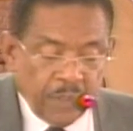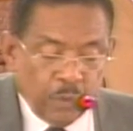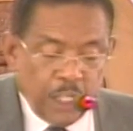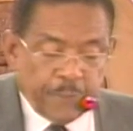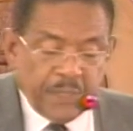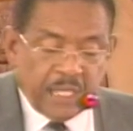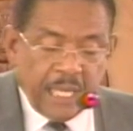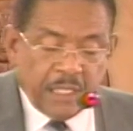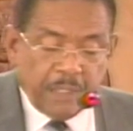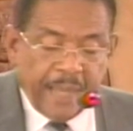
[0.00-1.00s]
was
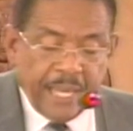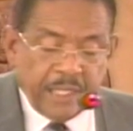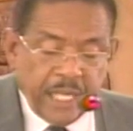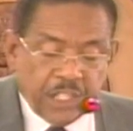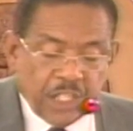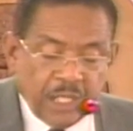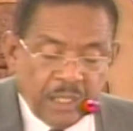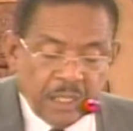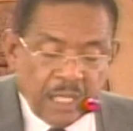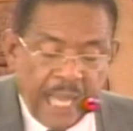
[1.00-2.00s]
presented by nature
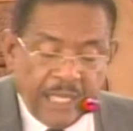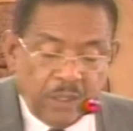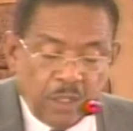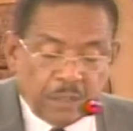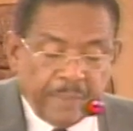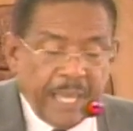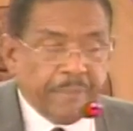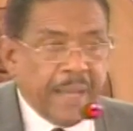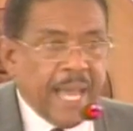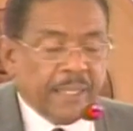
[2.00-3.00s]
and not by
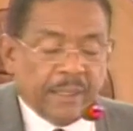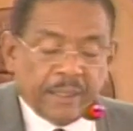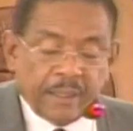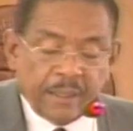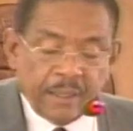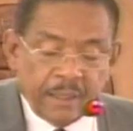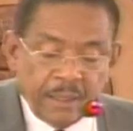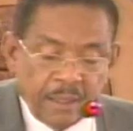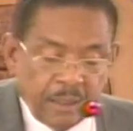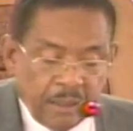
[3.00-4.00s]
man.
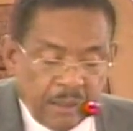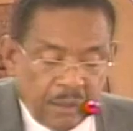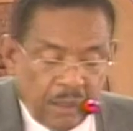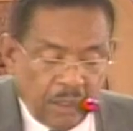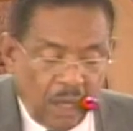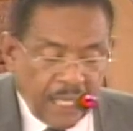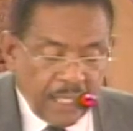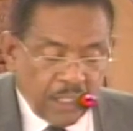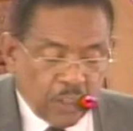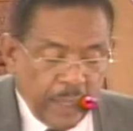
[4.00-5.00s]
On
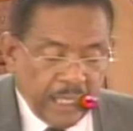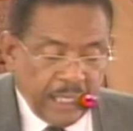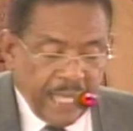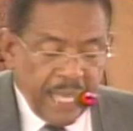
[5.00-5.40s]
August 29,